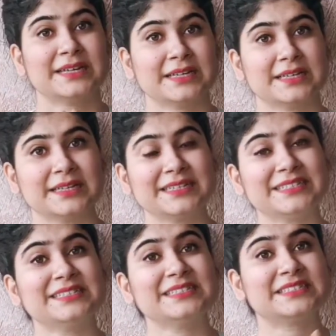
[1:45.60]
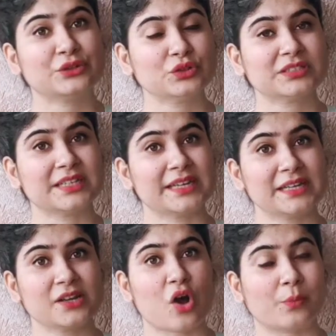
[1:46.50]
It is used in
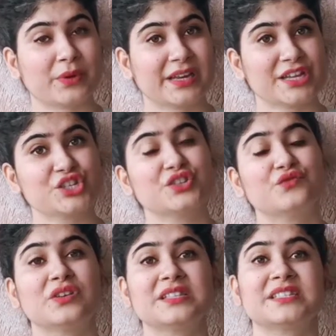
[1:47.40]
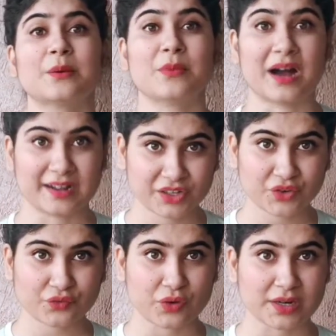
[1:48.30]
combination with some other
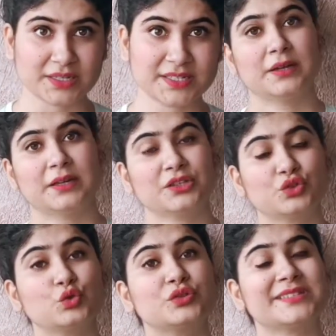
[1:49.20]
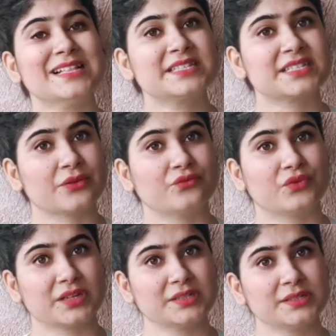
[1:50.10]
words to tell someone
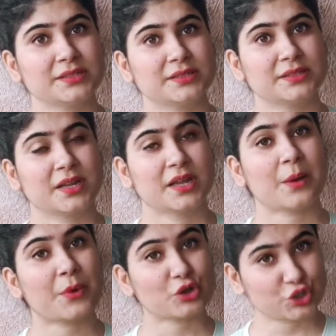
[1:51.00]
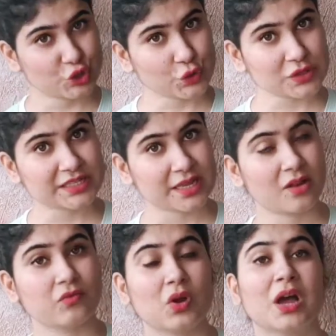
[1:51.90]
about yourself
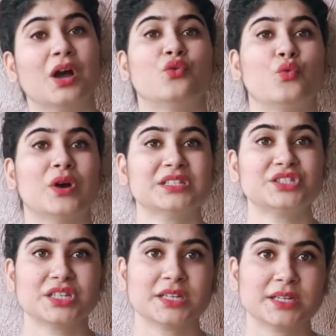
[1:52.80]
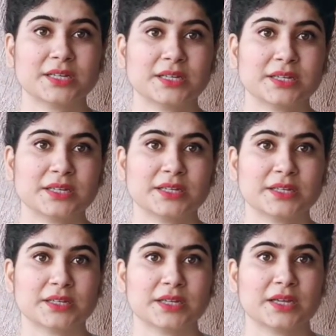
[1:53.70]
what
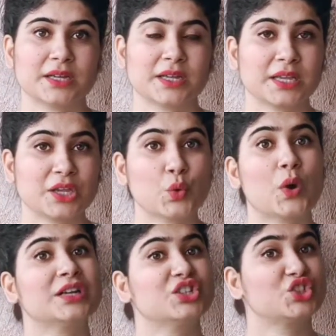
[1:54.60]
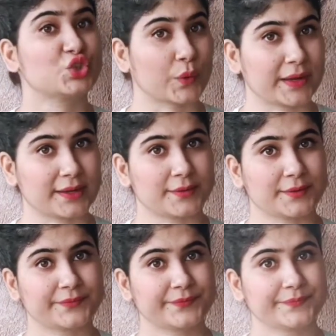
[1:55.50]
you are doing.
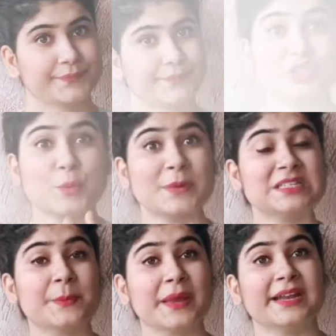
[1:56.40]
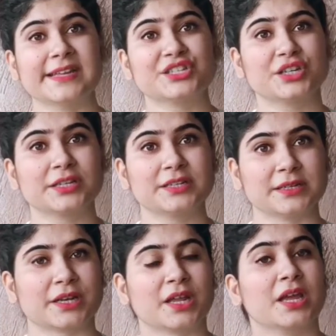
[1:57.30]
Please pay attention here.
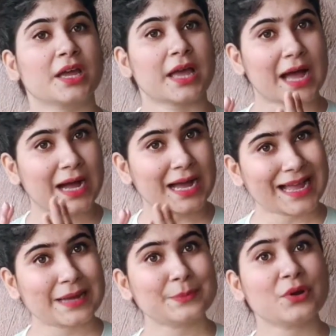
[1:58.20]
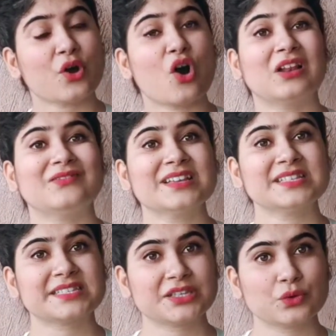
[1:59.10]
Am always
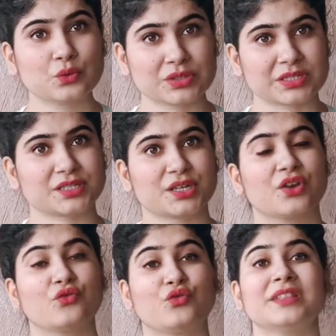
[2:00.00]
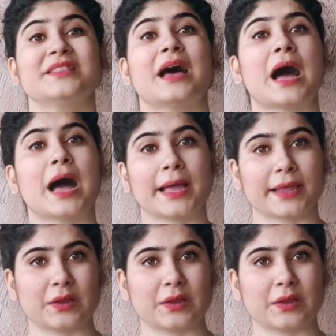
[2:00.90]
used with I,